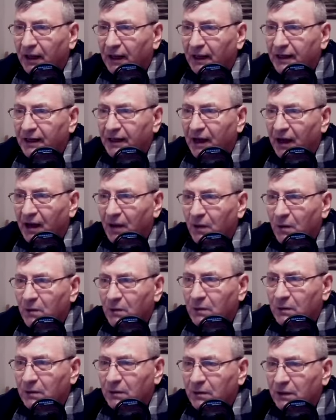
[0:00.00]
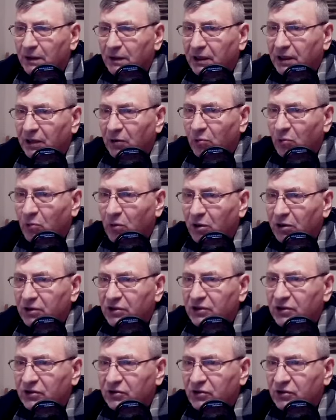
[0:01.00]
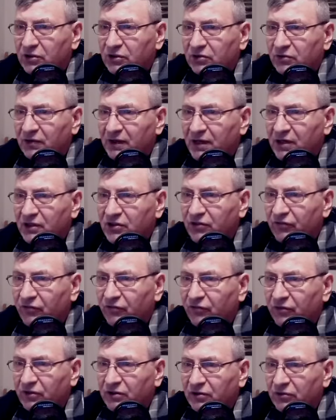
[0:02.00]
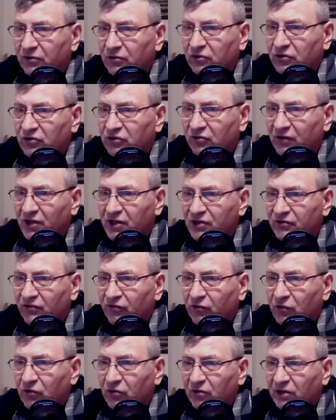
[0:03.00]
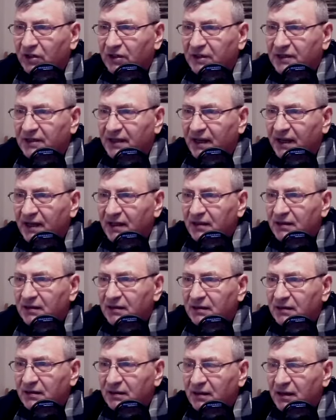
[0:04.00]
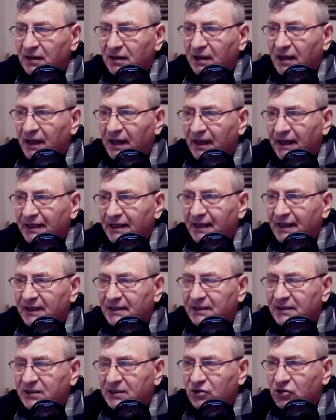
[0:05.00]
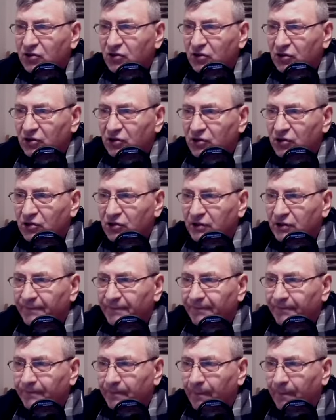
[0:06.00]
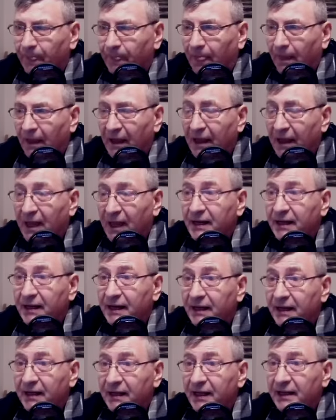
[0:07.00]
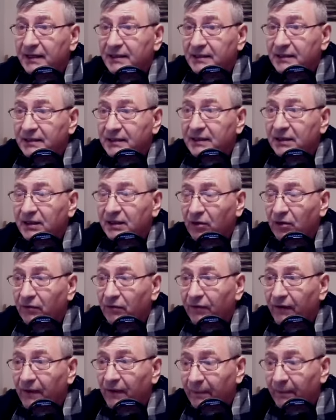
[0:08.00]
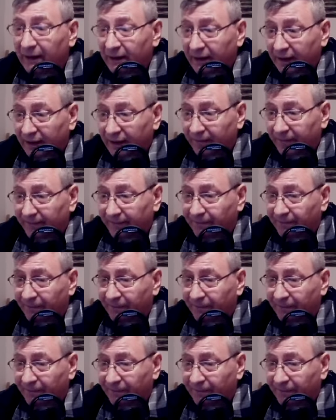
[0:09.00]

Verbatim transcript: and now he wants to stretch to stretch forth his hand against the church and against your family.